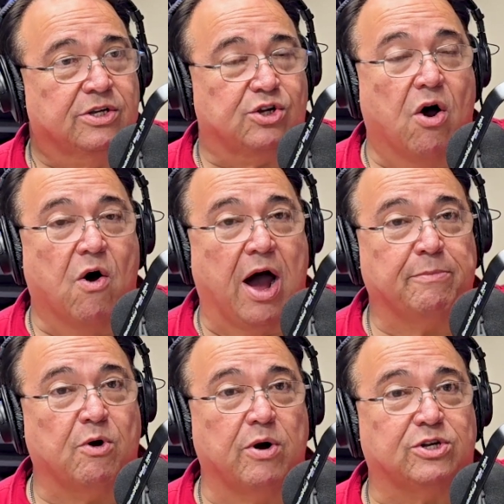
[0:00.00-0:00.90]
So
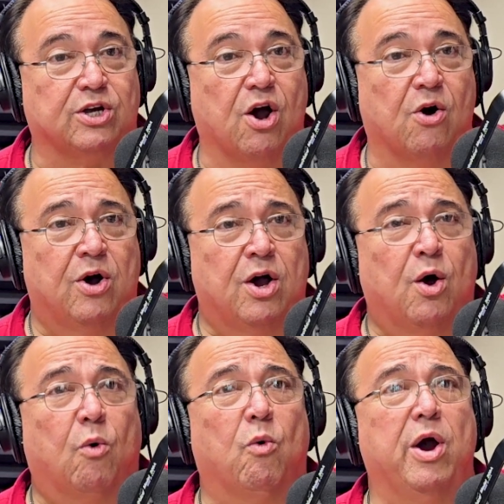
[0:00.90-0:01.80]
I'm going to go,
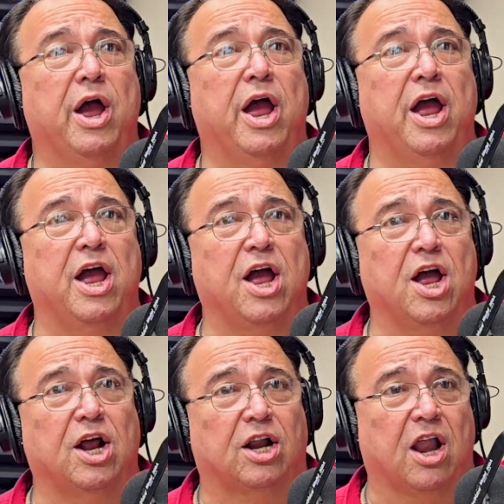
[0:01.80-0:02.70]

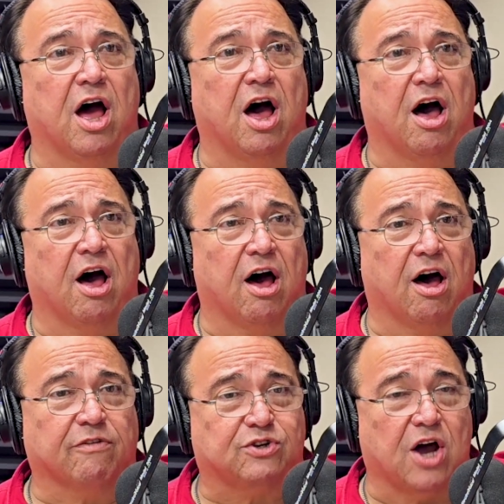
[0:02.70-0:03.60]
we
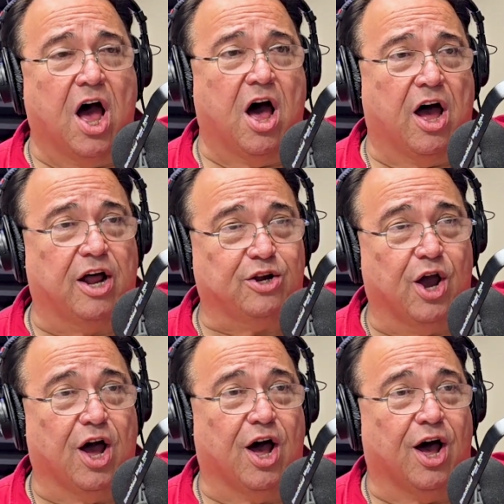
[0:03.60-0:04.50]
love
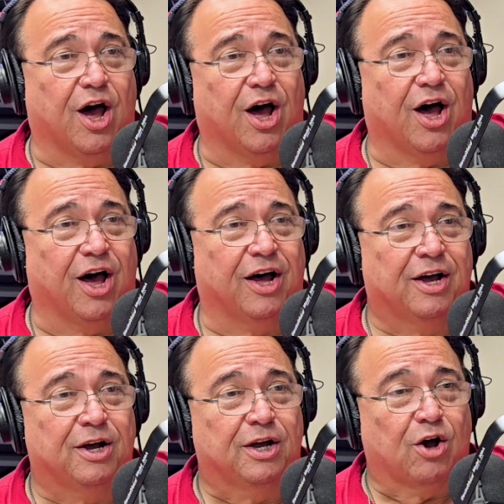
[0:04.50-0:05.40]
Tonya.
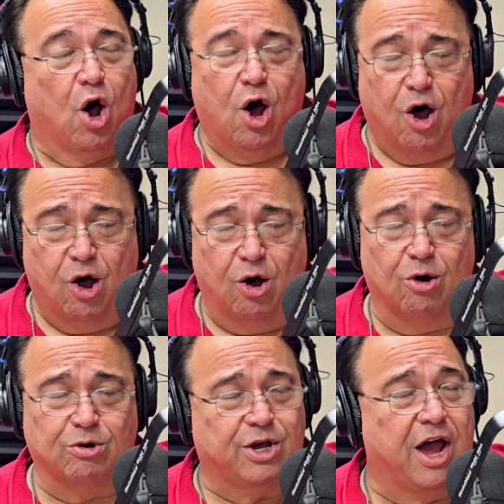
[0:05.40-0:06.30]

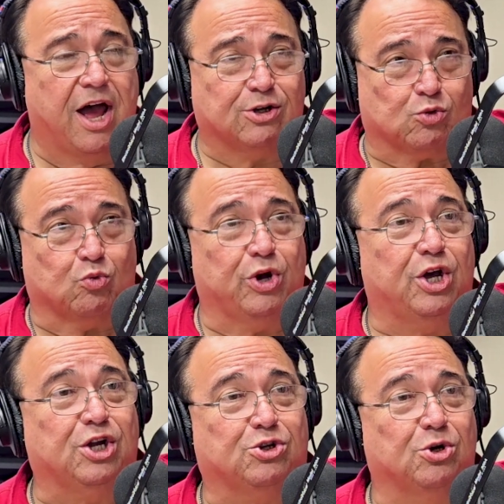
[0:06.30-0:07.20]
Oh, yes,
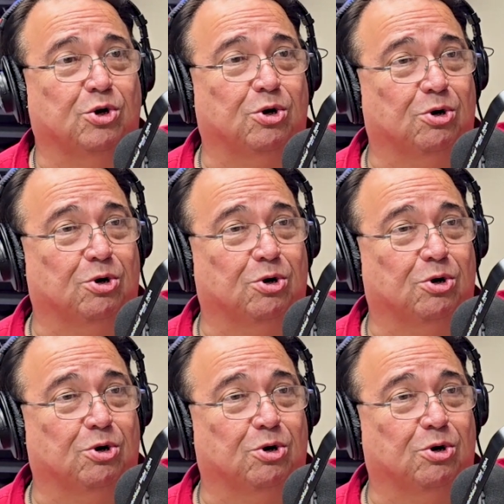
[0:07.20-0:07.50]
we do.